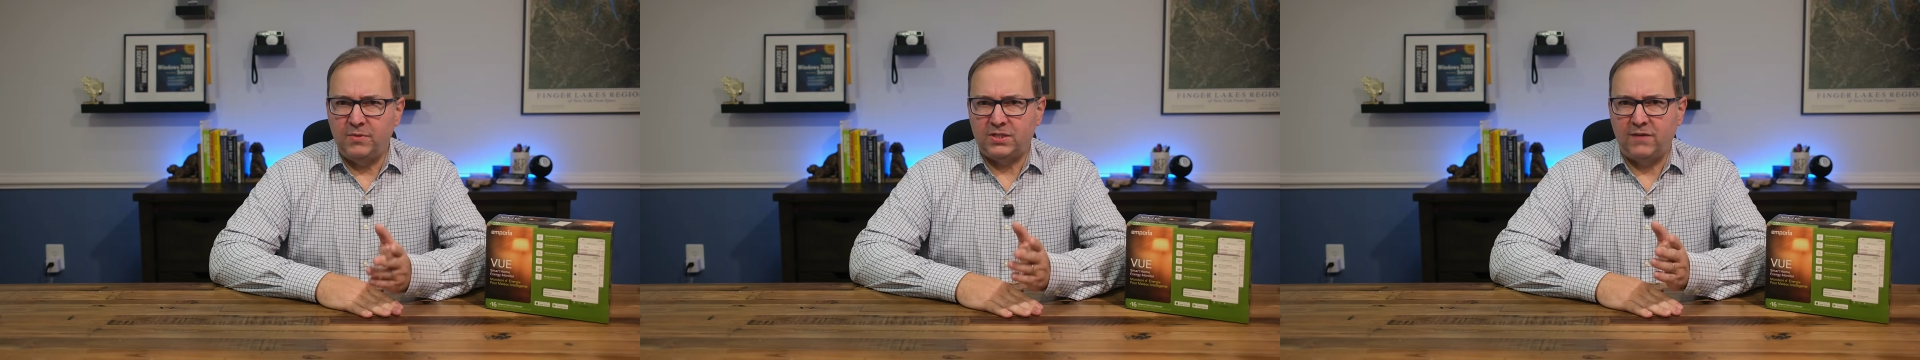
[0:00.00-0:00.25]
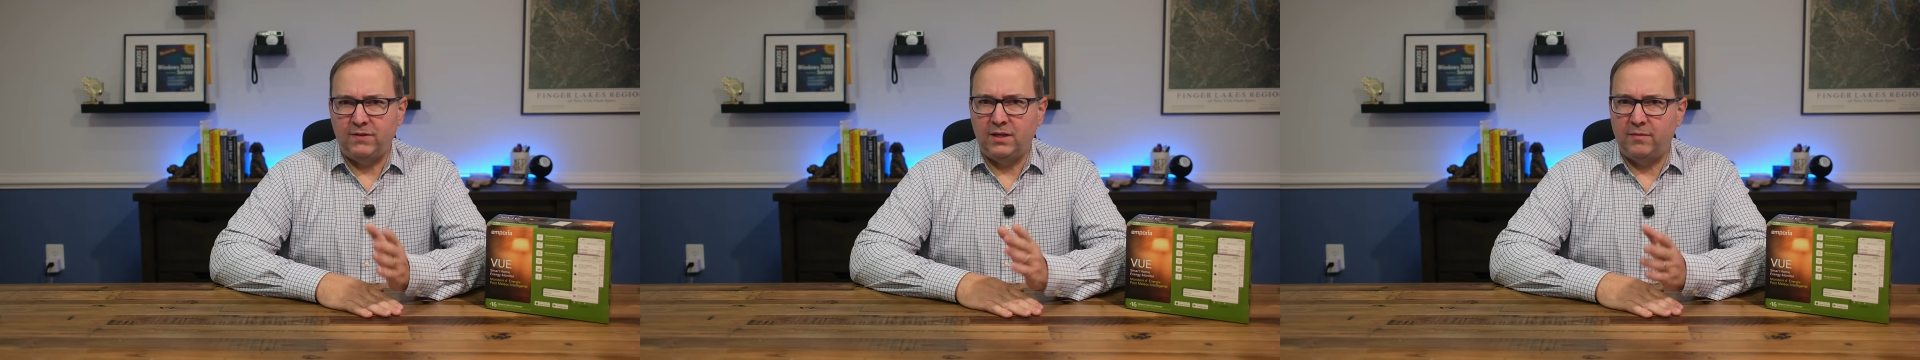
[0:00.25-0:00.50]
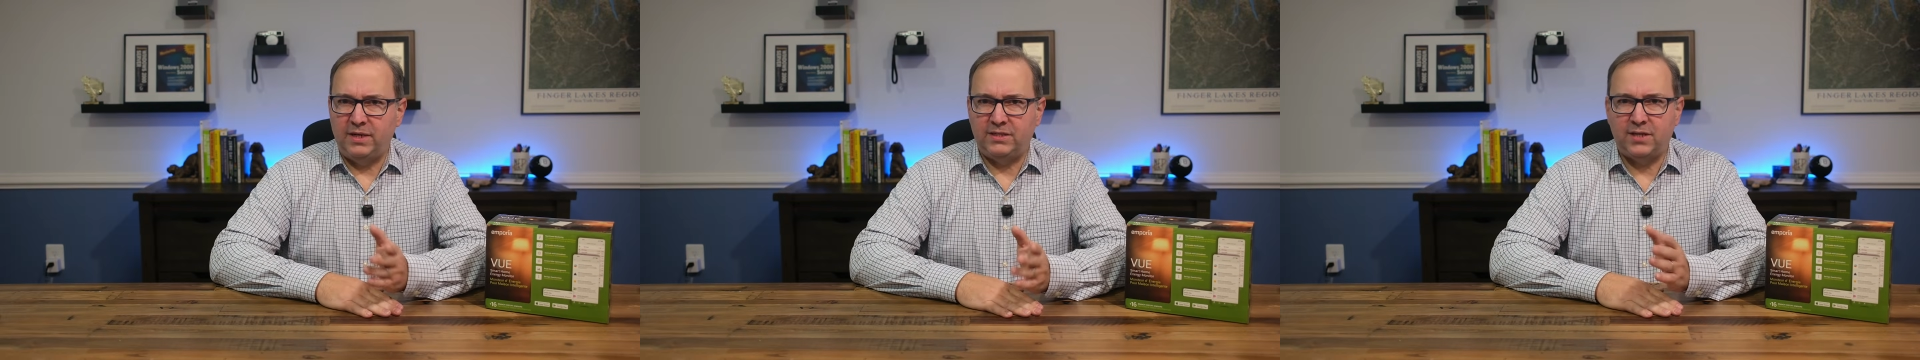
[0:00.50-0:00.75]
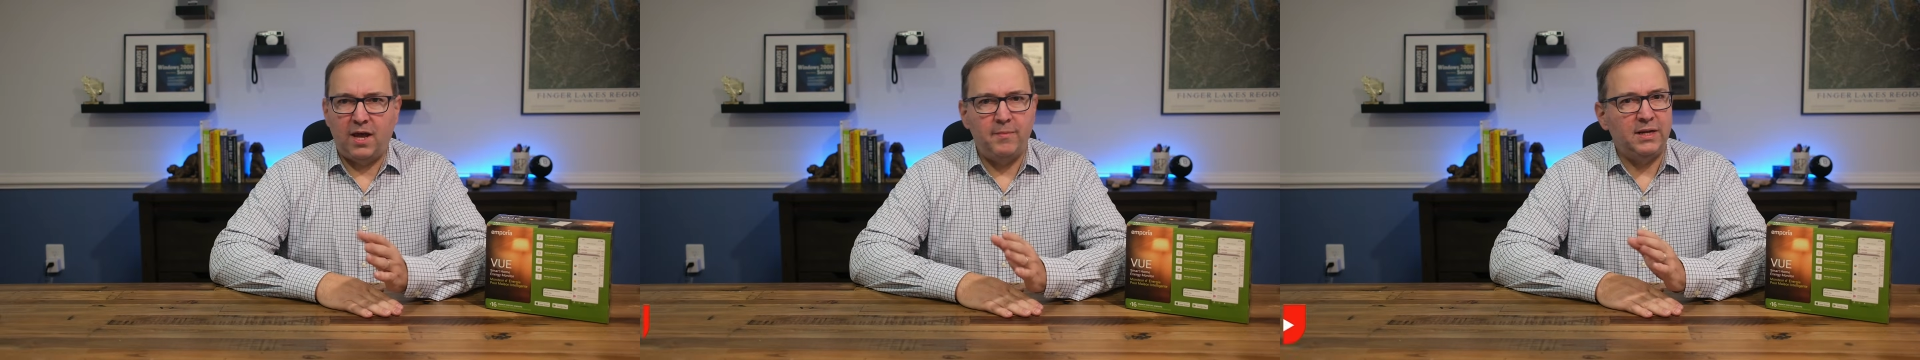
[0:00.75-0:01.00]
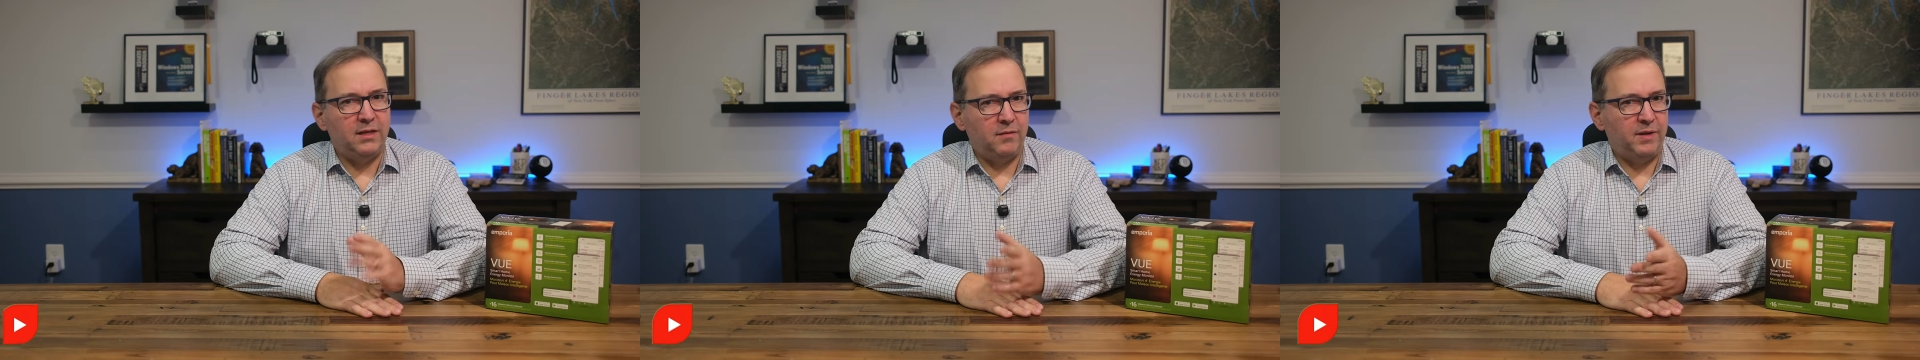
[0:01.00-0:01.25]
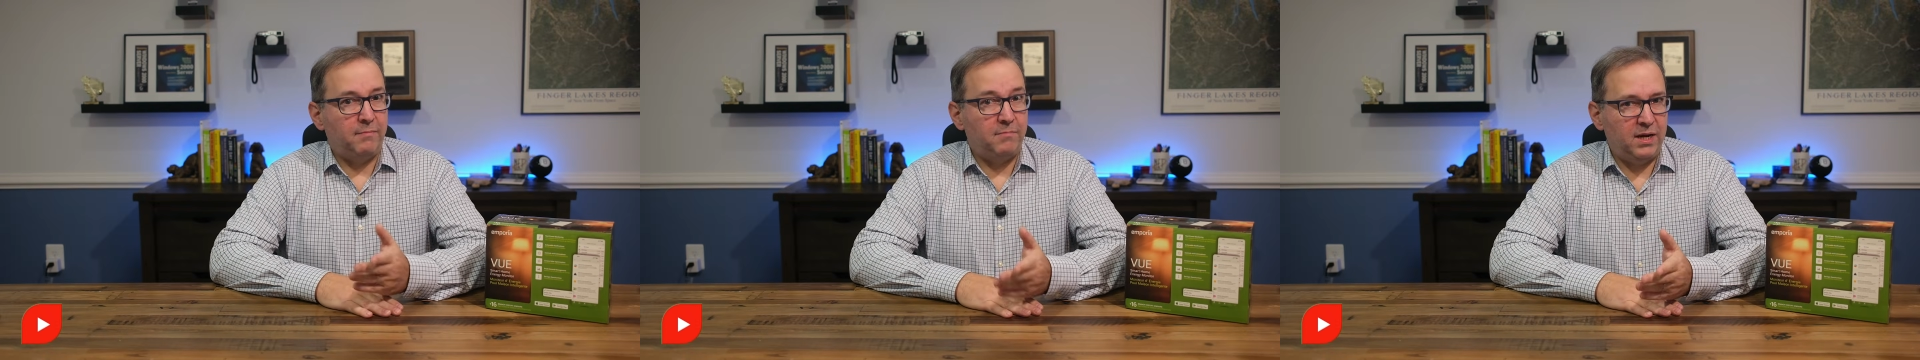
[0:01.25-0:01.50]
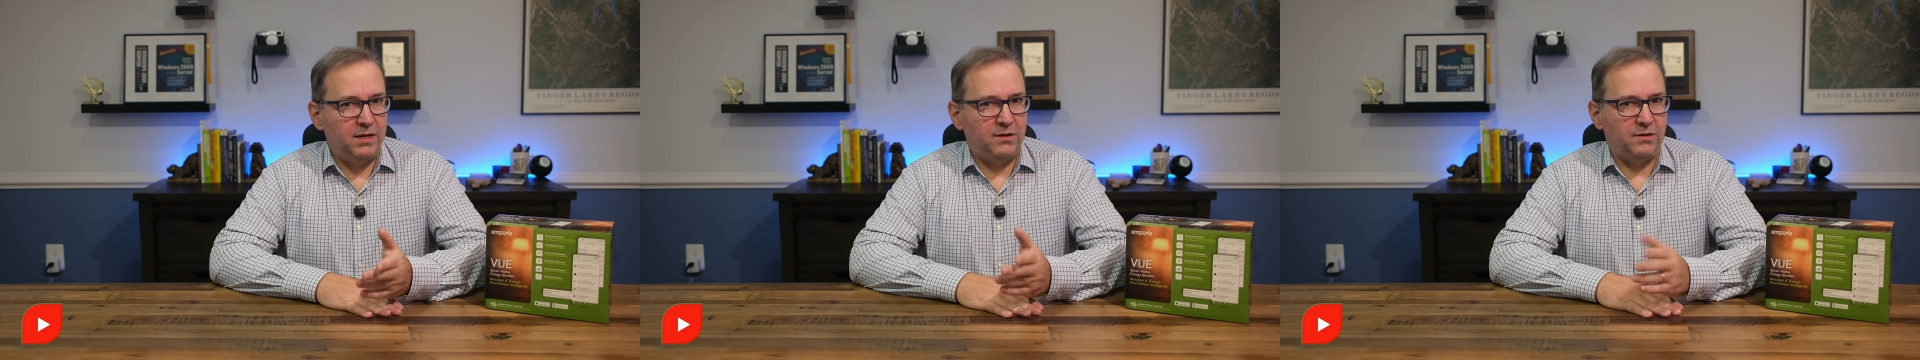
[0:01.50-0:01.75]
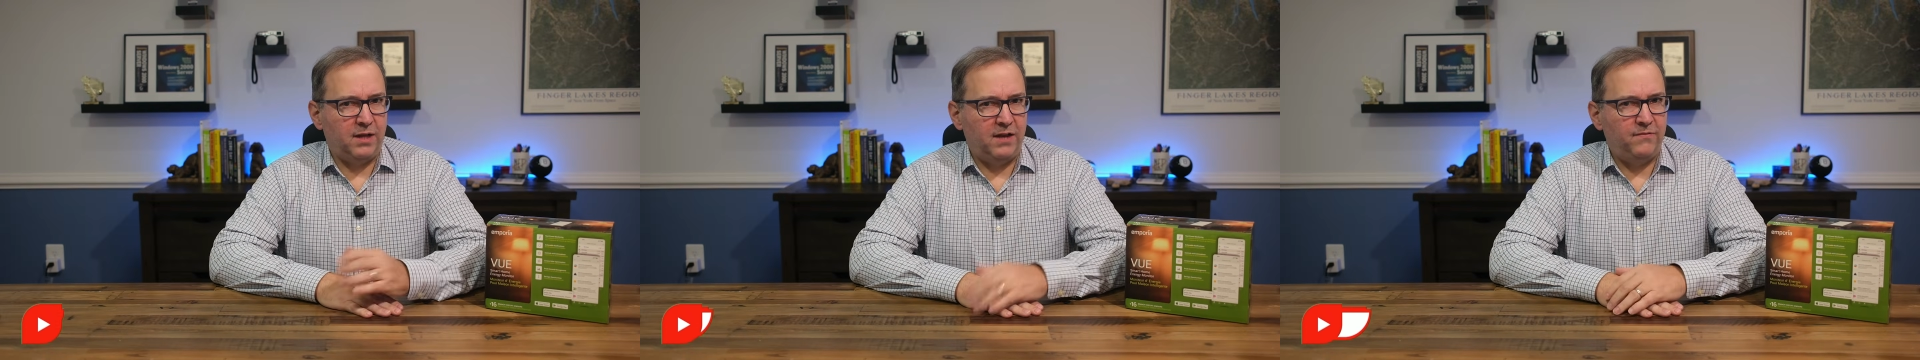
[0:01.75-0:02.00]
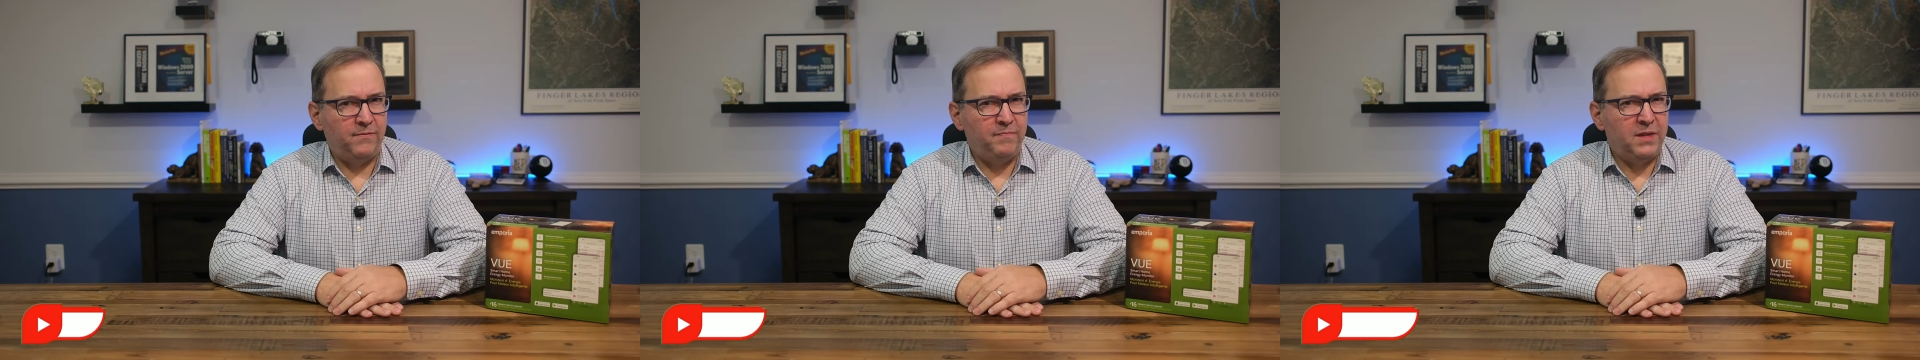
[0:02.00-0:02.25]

save a little bit of time and a little bit of money in your life.